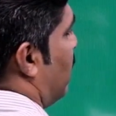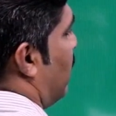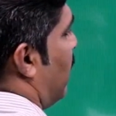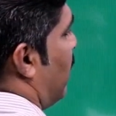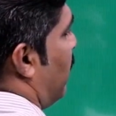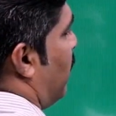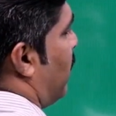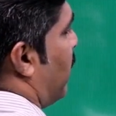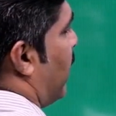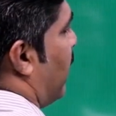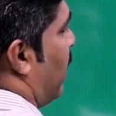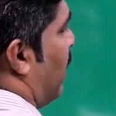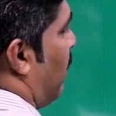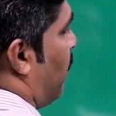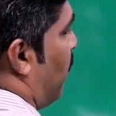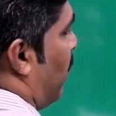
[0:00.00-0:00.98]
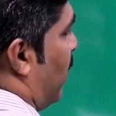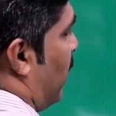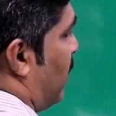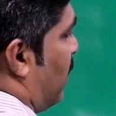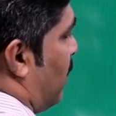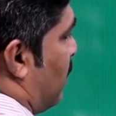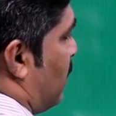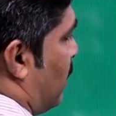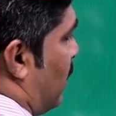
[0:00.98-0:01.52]
There you can apply
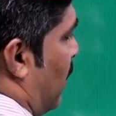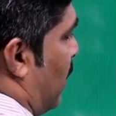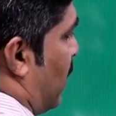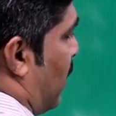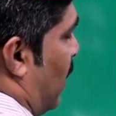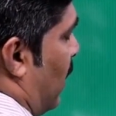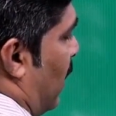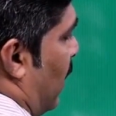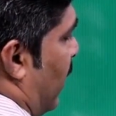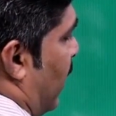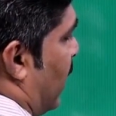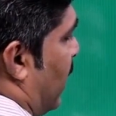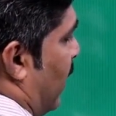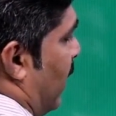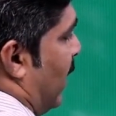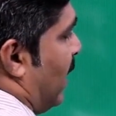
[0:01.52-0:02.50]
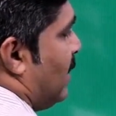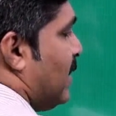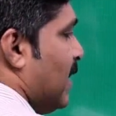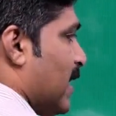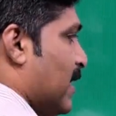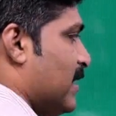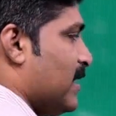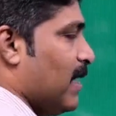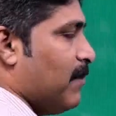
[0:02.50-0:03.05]
the result like
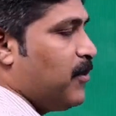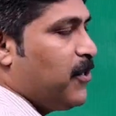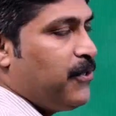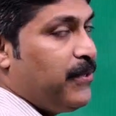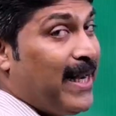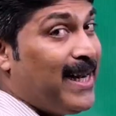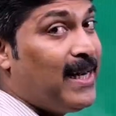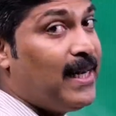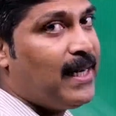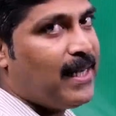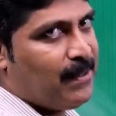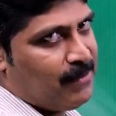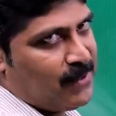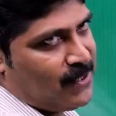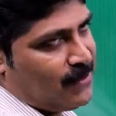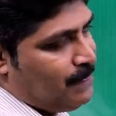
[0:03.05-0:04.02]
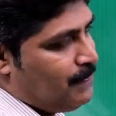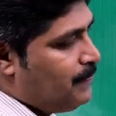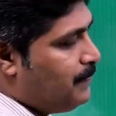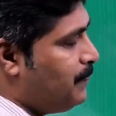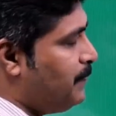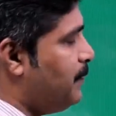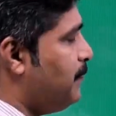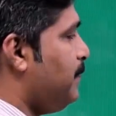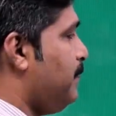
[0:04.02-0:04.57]
Sn, sum to n terms
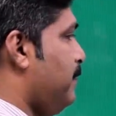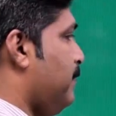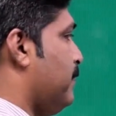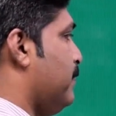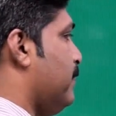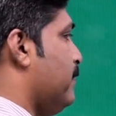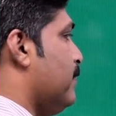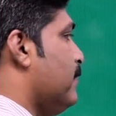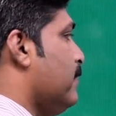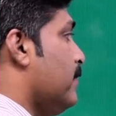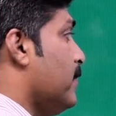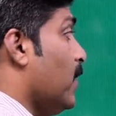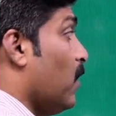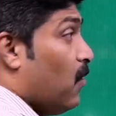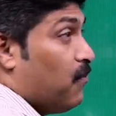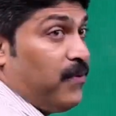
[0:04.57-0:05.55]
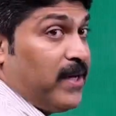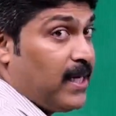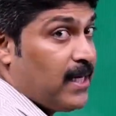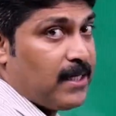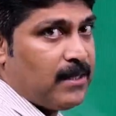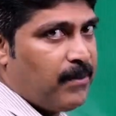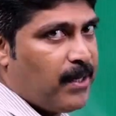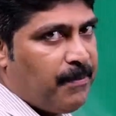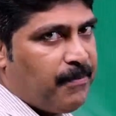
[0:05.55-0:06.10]
of an
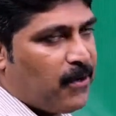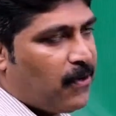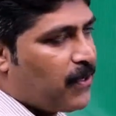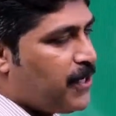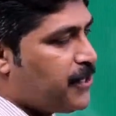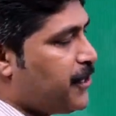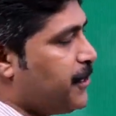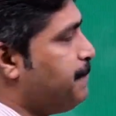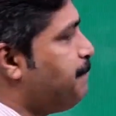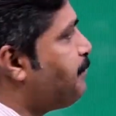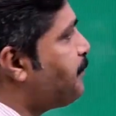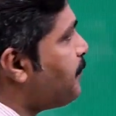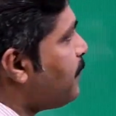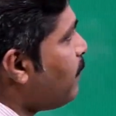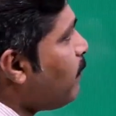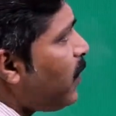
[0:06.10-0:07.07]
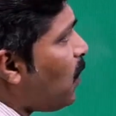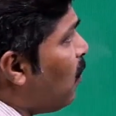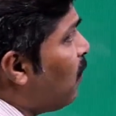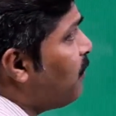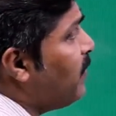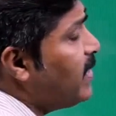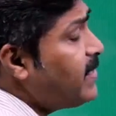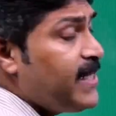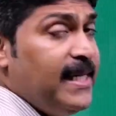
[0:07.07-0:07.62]
arithmetic progression.
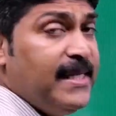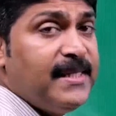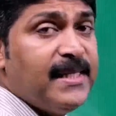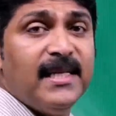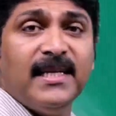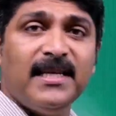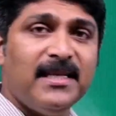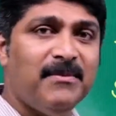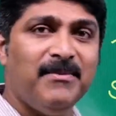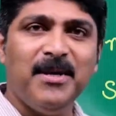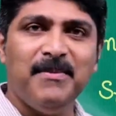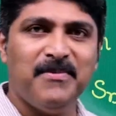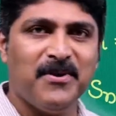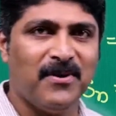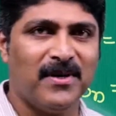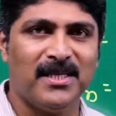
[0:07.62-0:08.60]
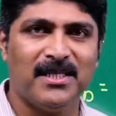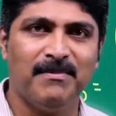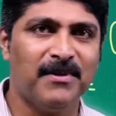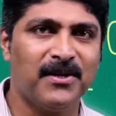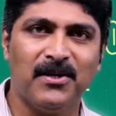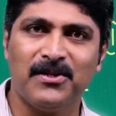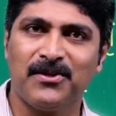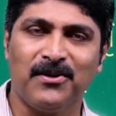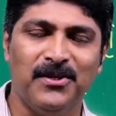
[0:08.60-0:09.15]
Obviously it's an arithmetic progression
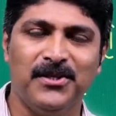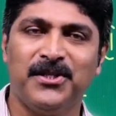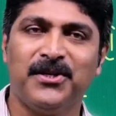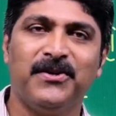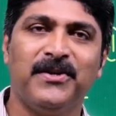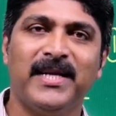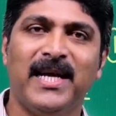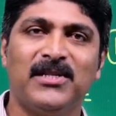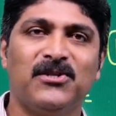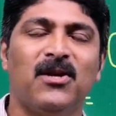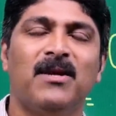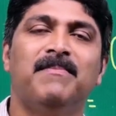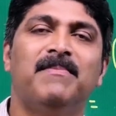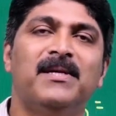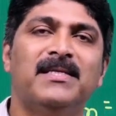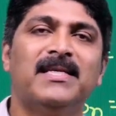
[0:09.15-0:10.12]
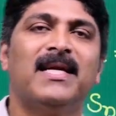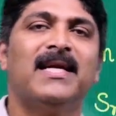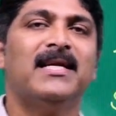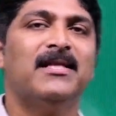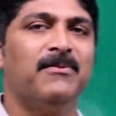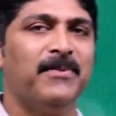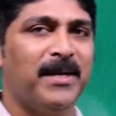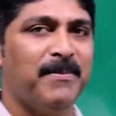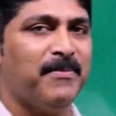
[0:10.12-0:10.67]
because consecutive natural numbers are
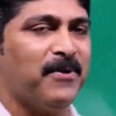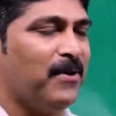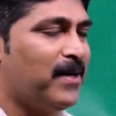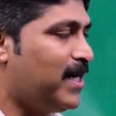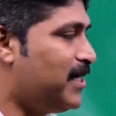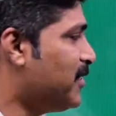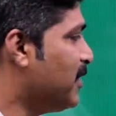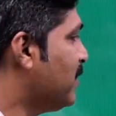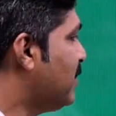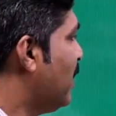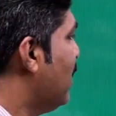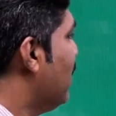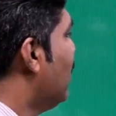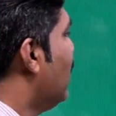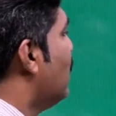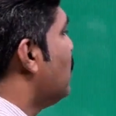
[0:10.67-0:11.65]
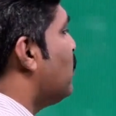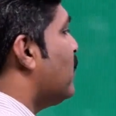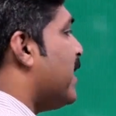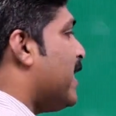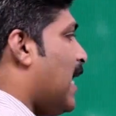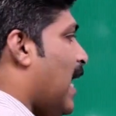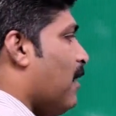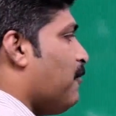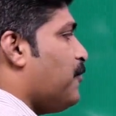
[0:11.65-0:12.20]
arithmetic progressions. So
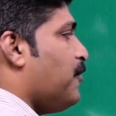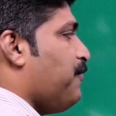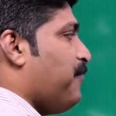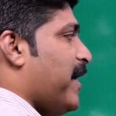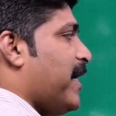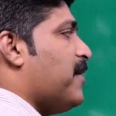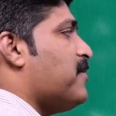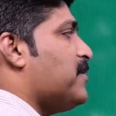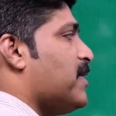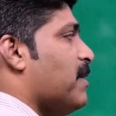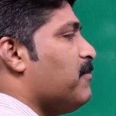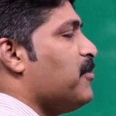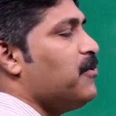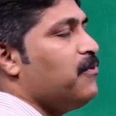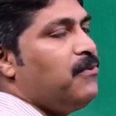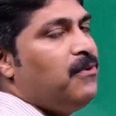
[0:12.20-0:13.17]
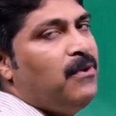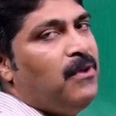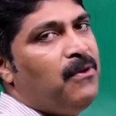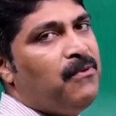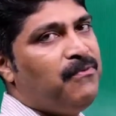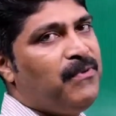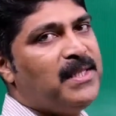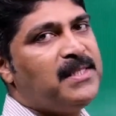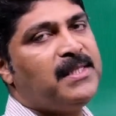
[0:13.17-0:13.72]
then how to find out sum to
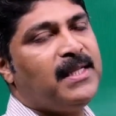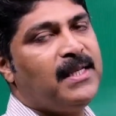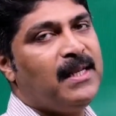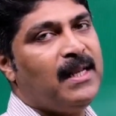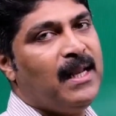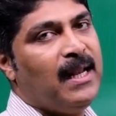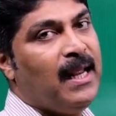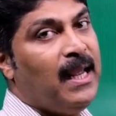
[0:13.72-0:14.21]
first n